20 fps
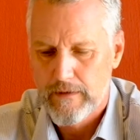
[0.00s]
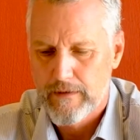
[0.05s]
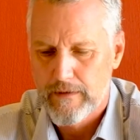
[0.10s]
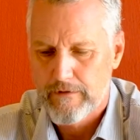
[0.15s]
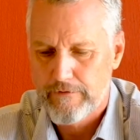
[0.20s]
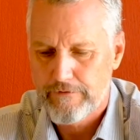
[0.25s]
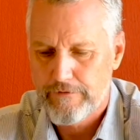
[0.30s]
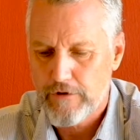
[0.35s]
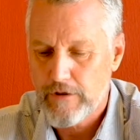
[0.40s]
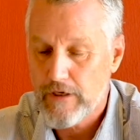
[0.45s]

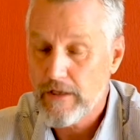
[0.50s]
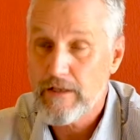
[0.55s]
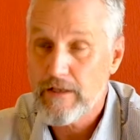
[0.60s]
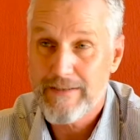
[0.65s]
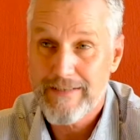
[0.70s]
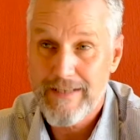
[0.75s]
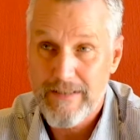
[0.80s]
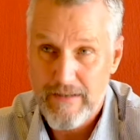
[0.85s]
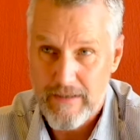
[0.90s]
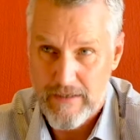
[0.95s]
For another
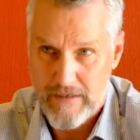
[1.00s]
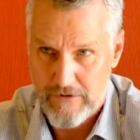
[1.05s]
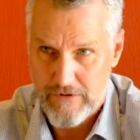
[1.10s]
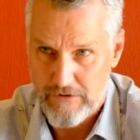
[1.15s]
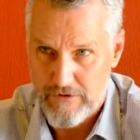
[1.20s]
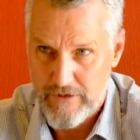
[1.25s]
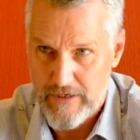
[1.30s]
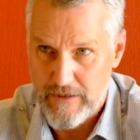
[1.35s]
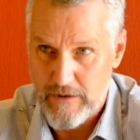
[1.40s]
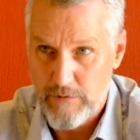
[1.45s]

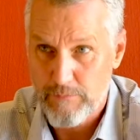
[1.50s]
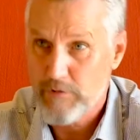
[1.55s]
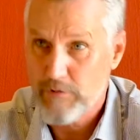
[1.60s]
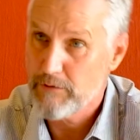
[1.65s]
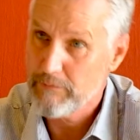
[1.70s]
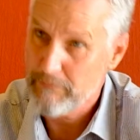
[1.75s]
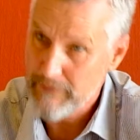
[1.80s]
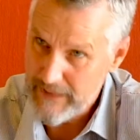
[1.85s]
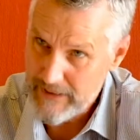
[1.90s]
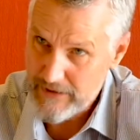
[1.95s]
10,000 rand, you put
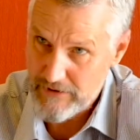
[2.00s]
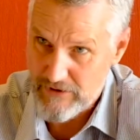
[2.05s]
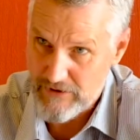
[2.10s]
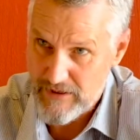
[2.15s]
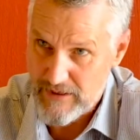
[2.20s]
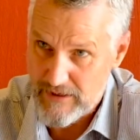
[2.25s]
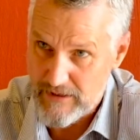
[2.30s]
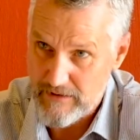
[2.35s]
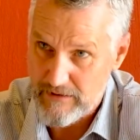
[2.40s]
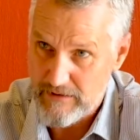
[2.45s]
a bag
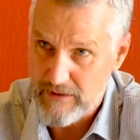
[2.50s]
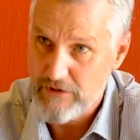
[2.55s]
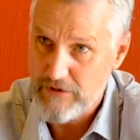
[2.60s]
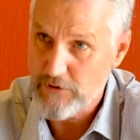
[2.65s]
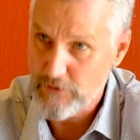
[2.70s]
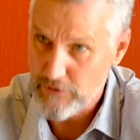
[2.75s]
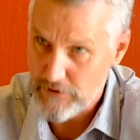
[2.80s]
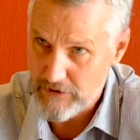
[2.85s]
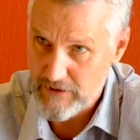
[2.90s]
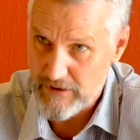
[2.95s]
inside. That's
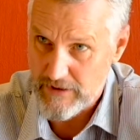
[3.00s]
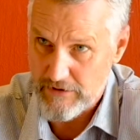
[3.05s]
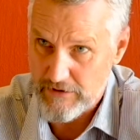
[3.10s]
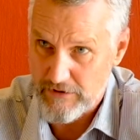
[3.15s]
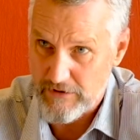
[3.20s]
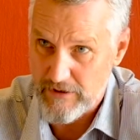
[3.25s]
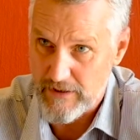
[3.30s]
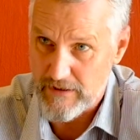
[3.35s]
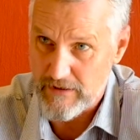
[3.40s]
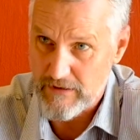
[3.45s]

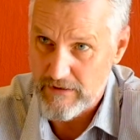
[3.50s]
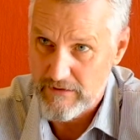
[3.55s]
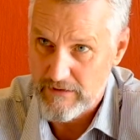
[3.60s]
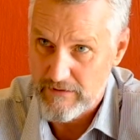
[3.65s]
30,000 rand.